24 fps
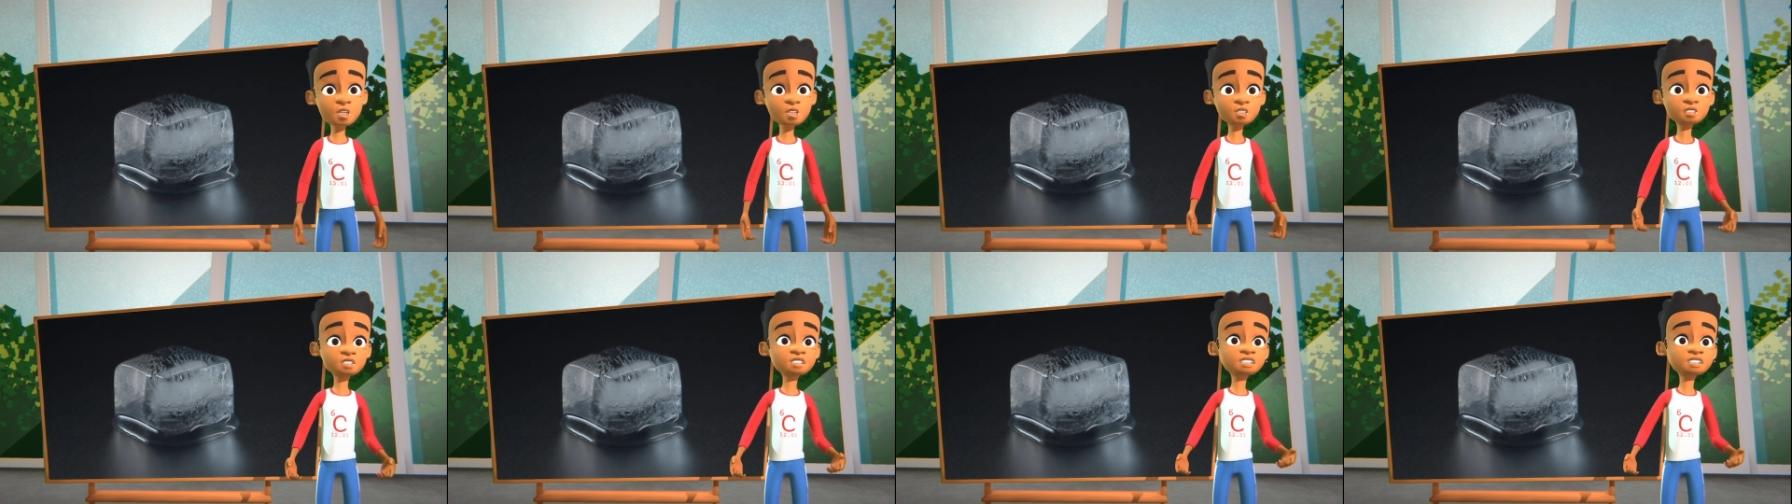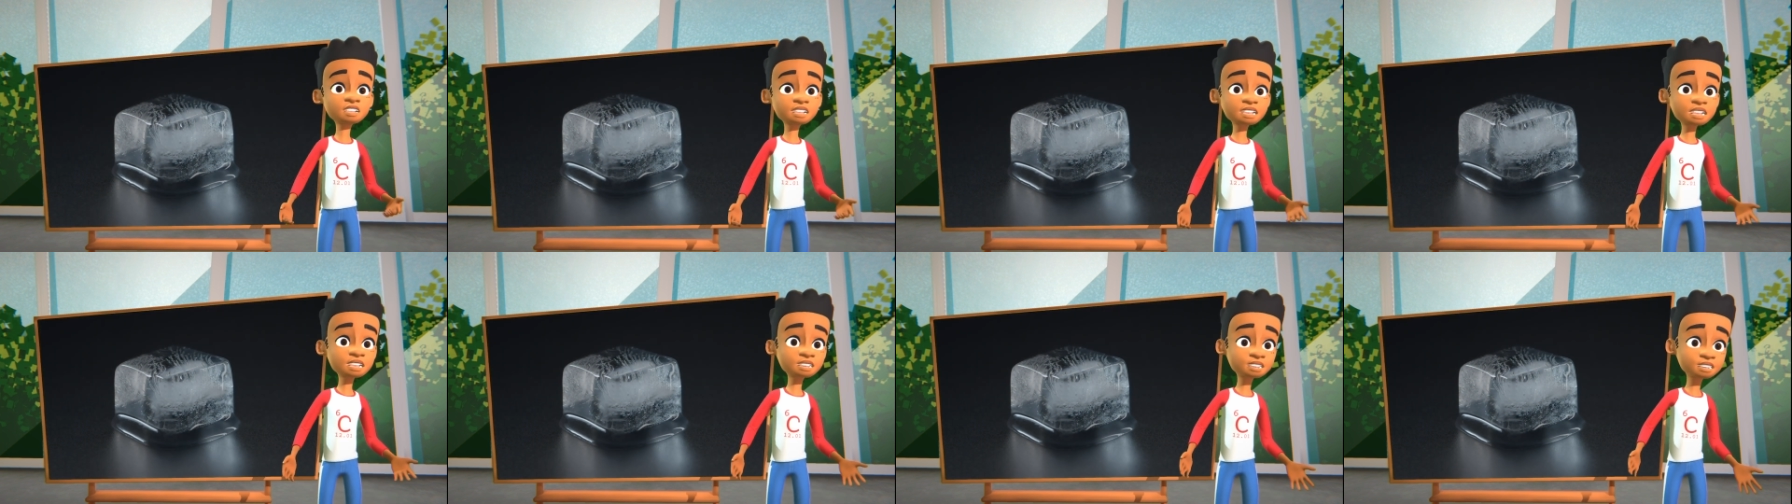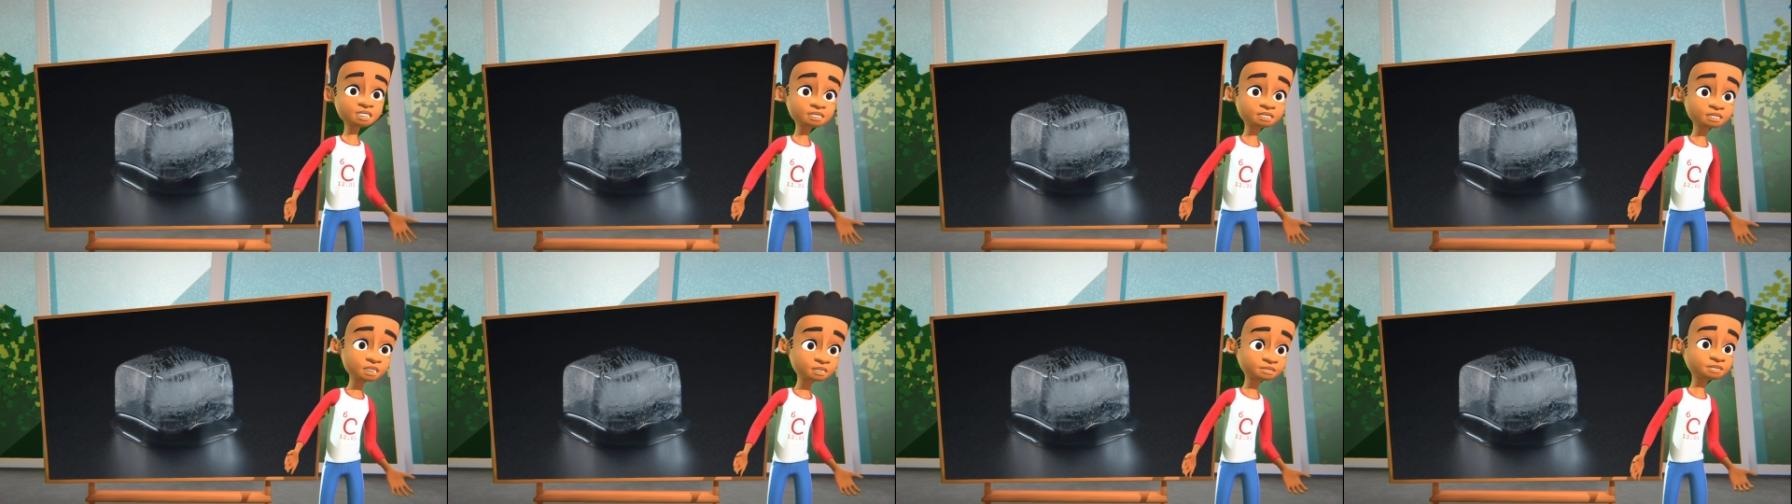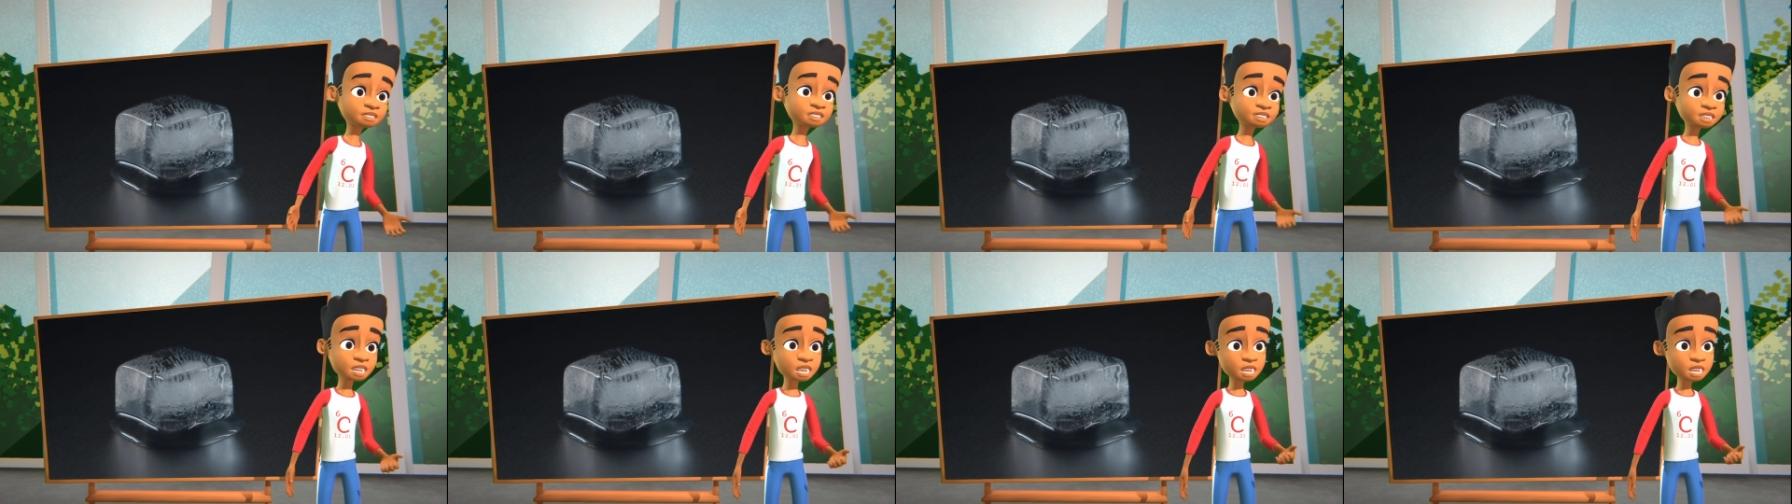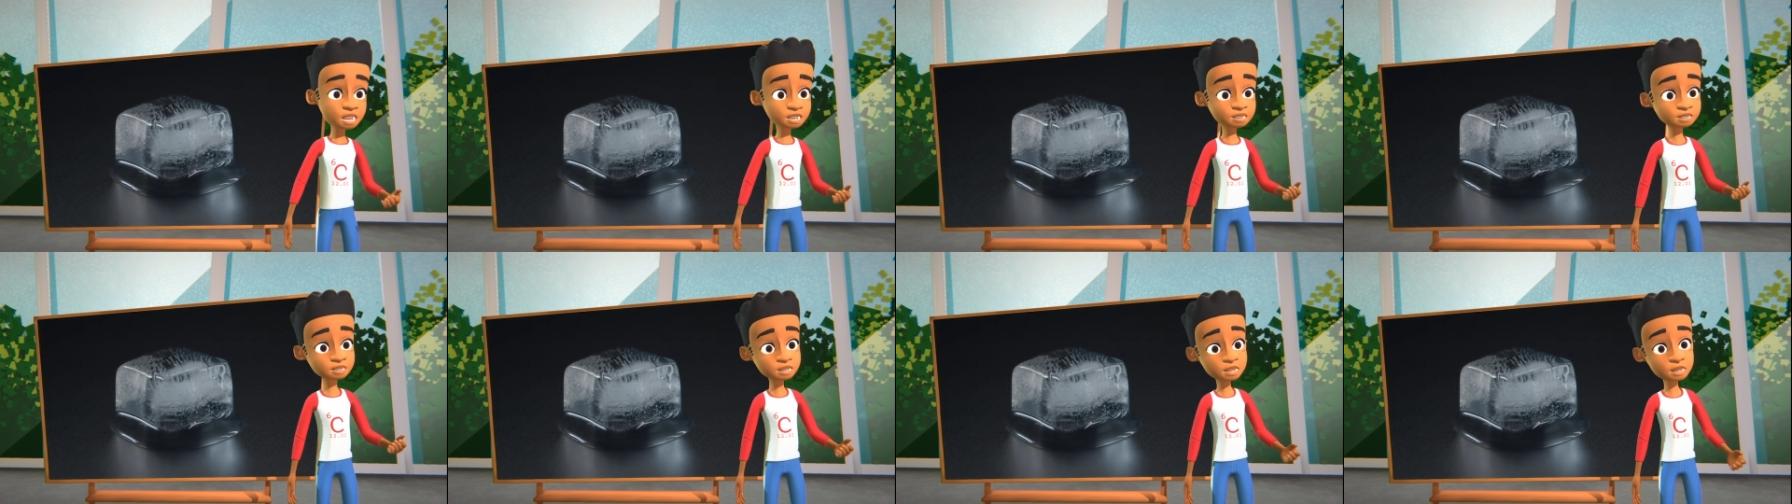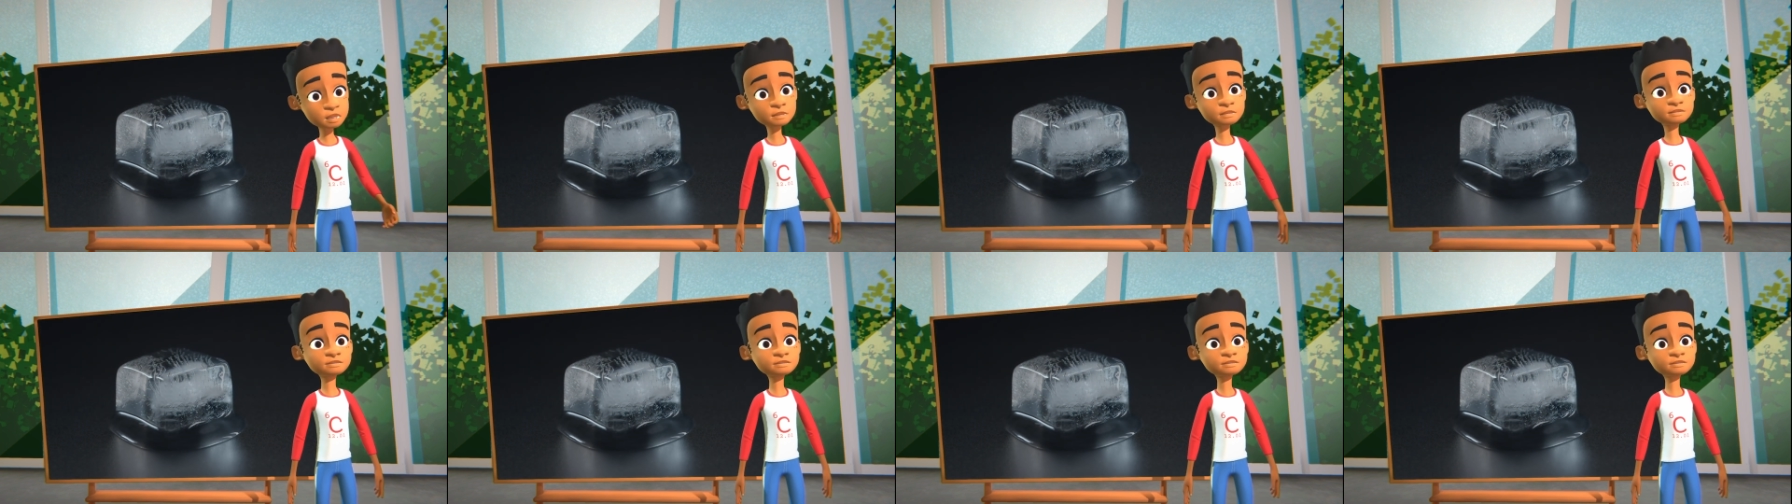All changes of state,